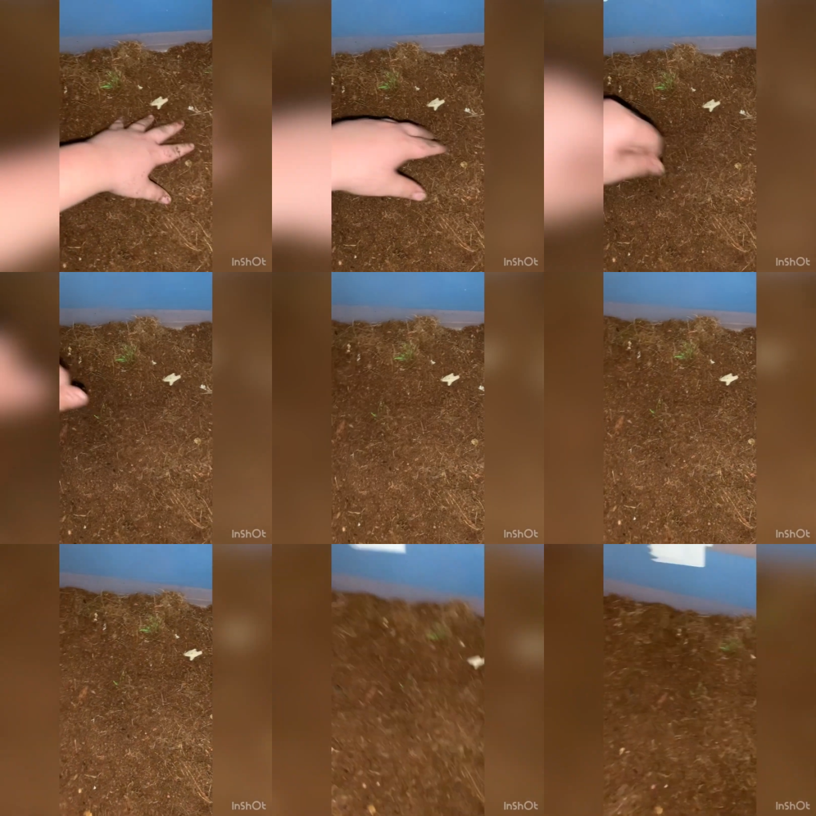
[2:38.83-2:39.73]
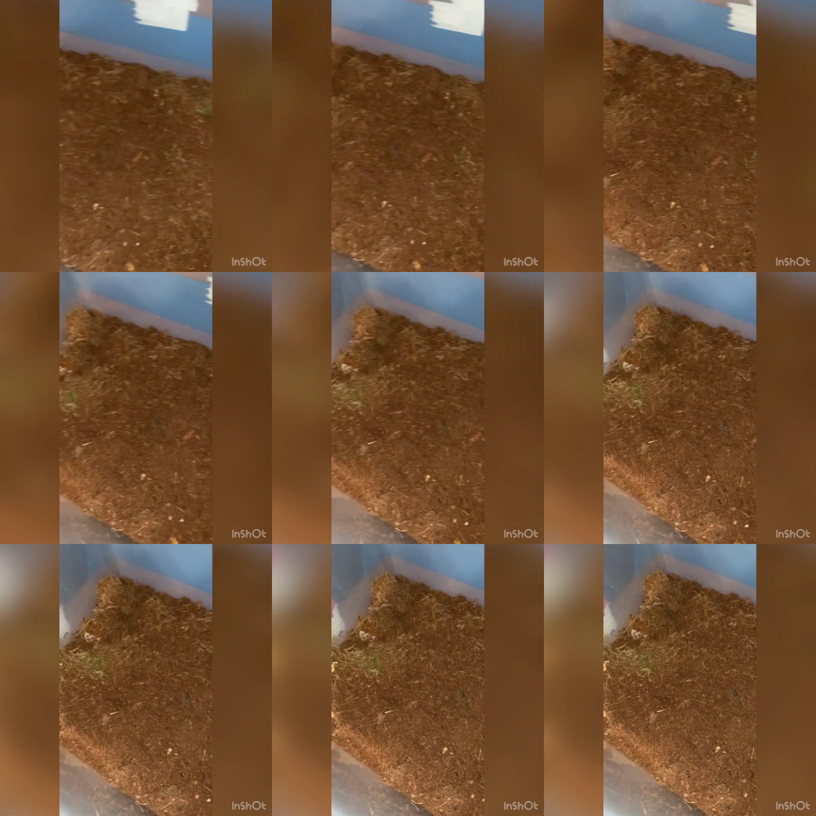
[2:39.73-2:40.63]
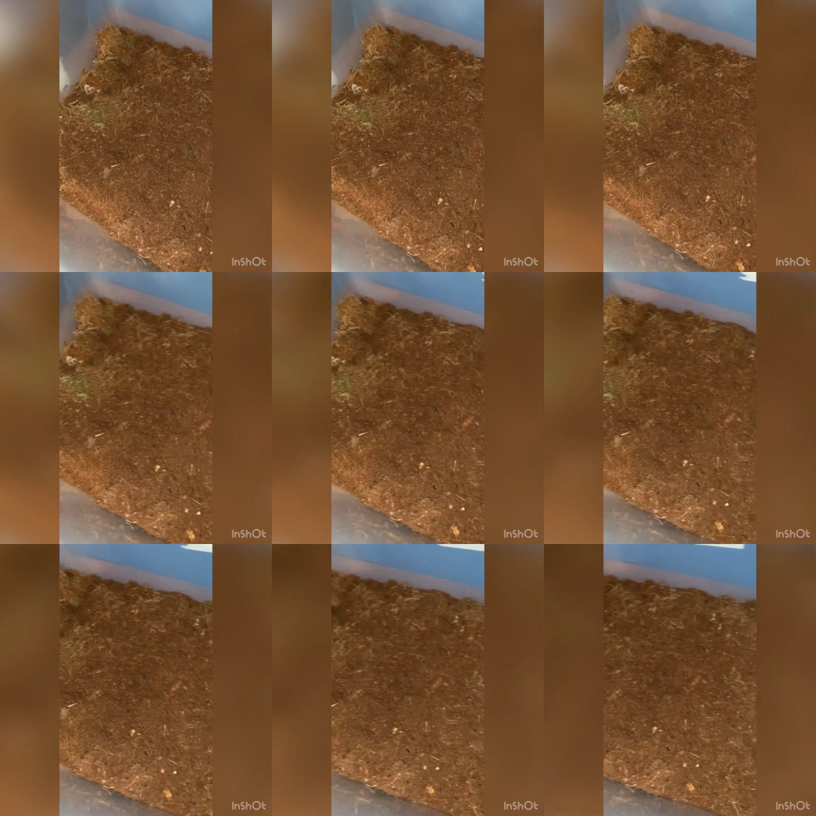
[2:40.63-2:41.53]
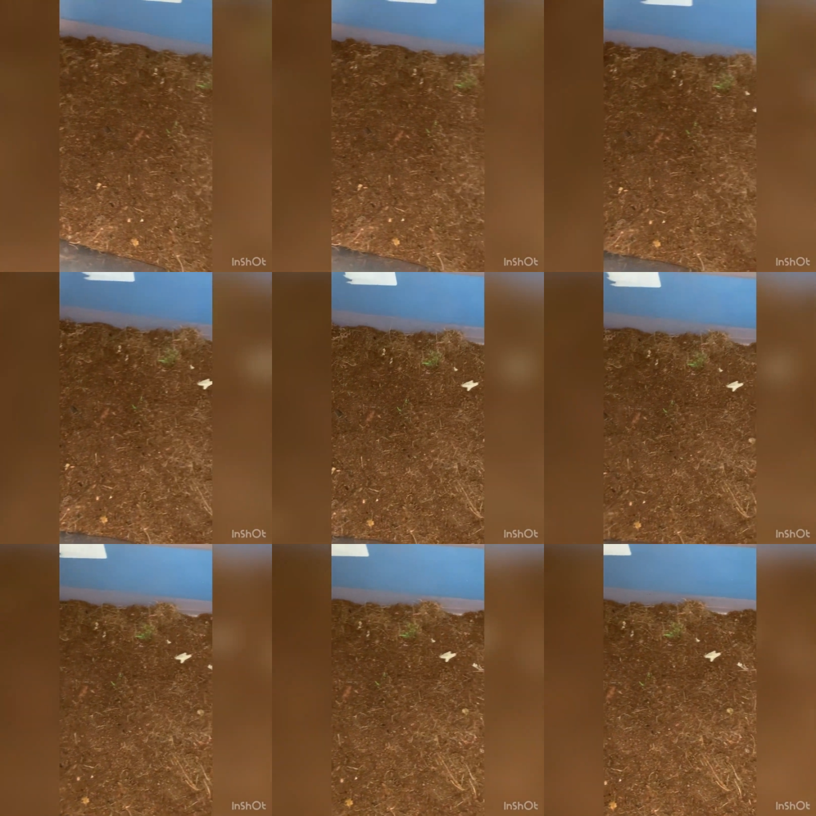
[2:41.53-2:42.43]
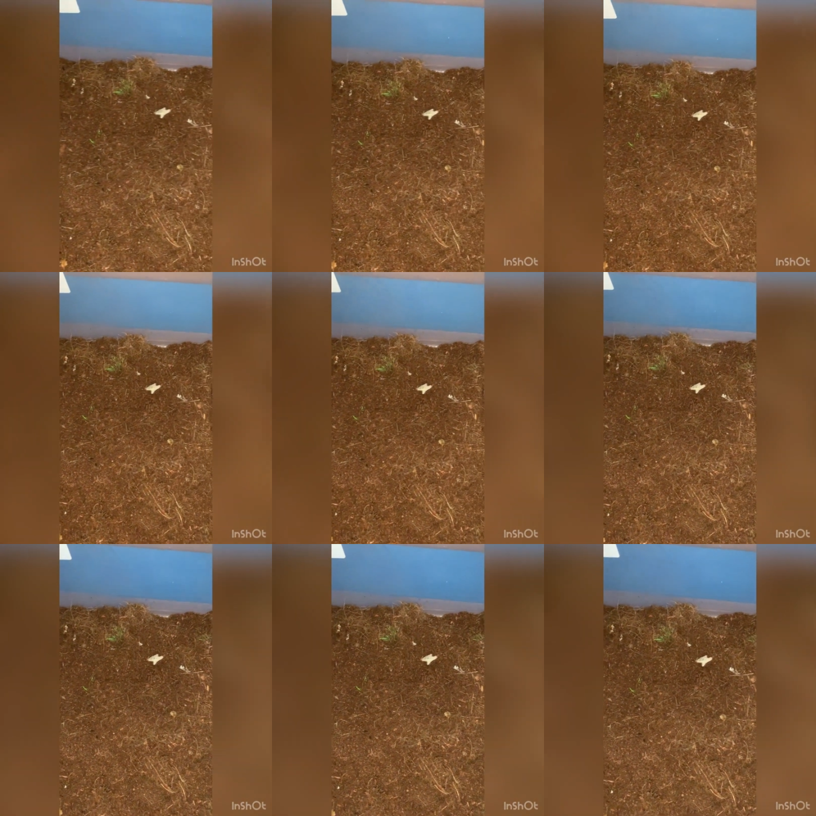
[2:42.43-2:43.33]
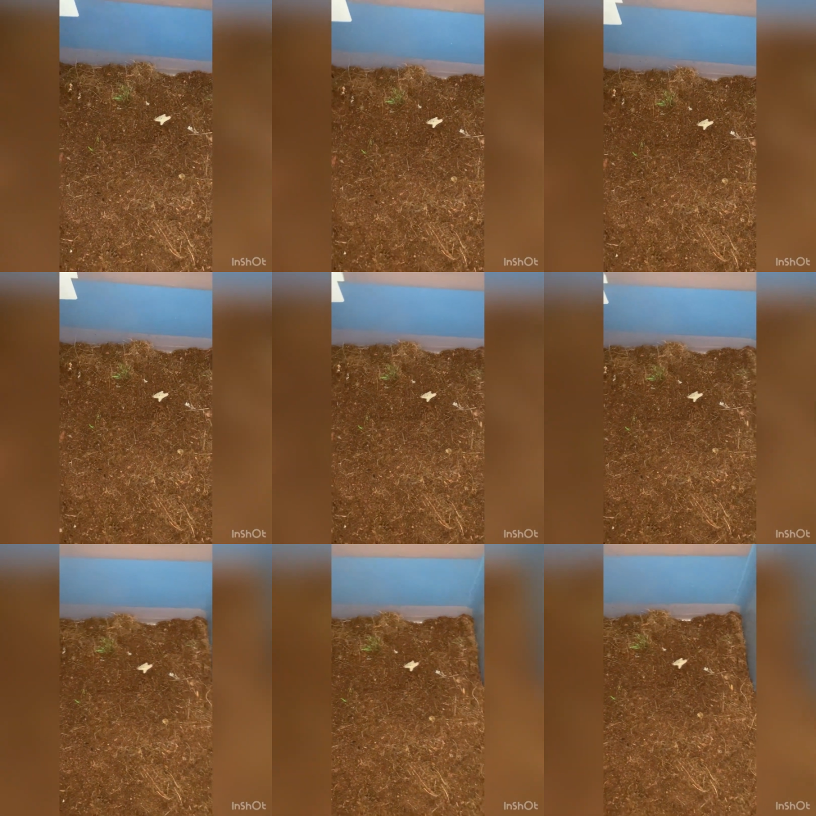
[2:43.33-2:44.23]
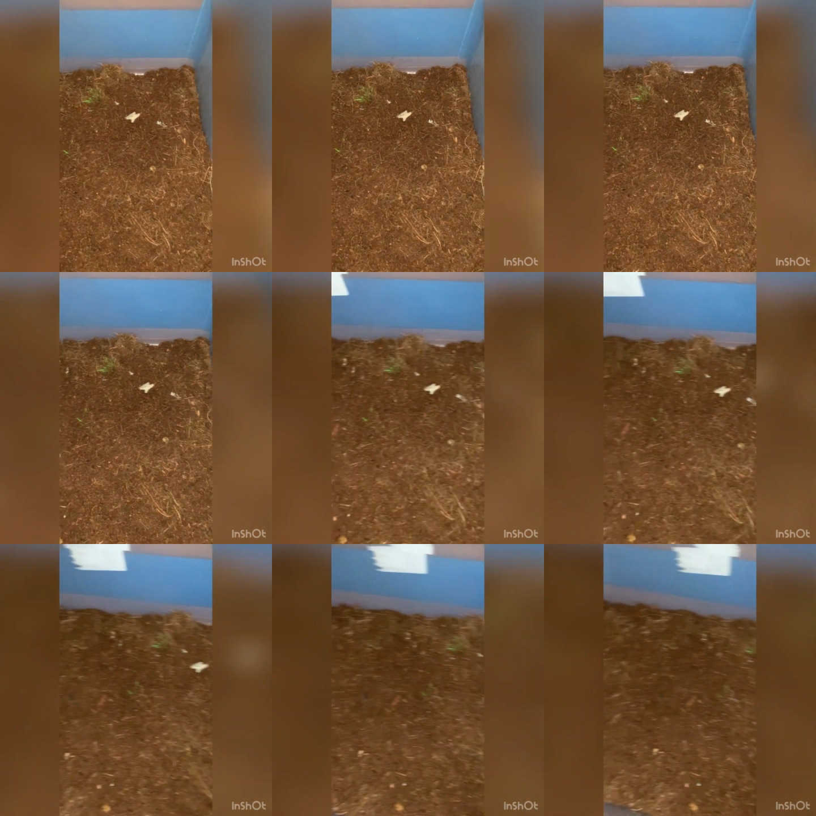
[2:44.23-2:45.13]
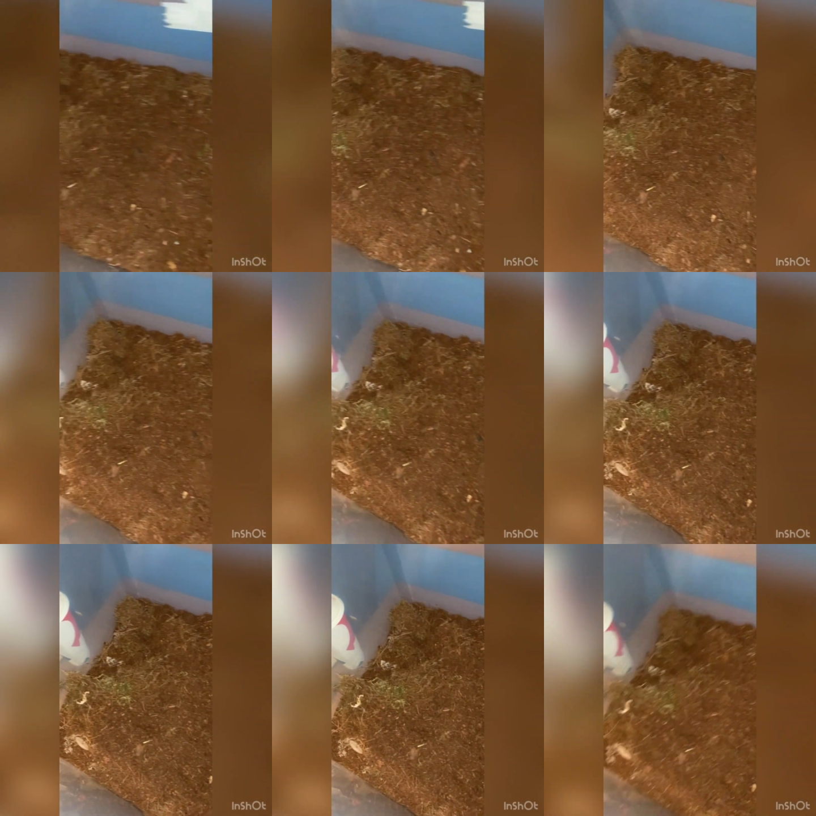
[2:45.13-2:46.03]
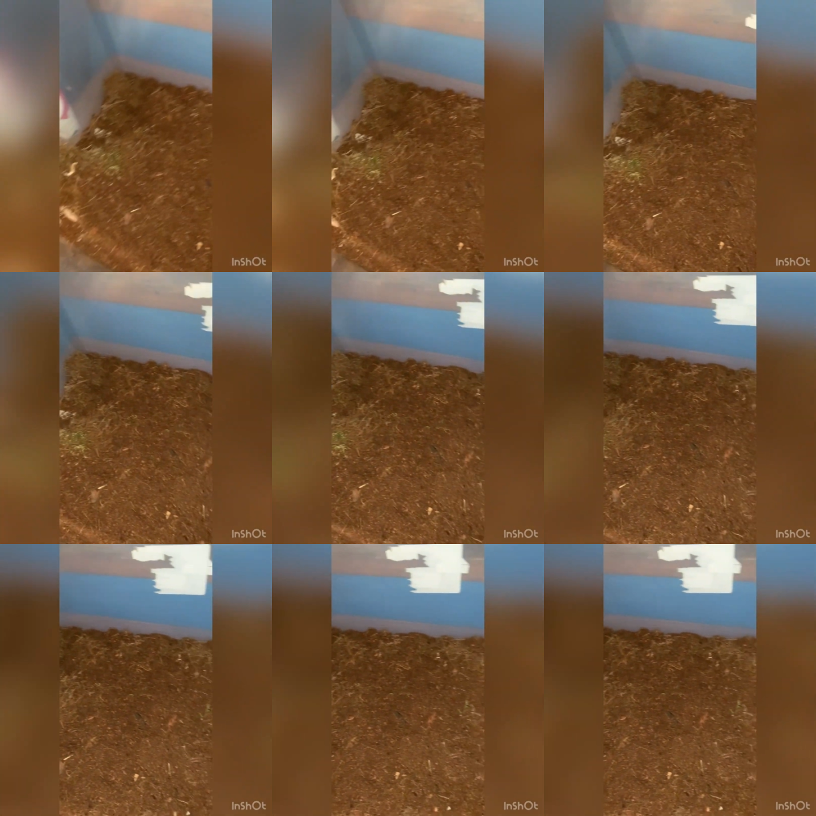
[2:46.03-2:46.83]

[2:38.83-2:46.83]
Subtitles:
[unreadable: no face in view]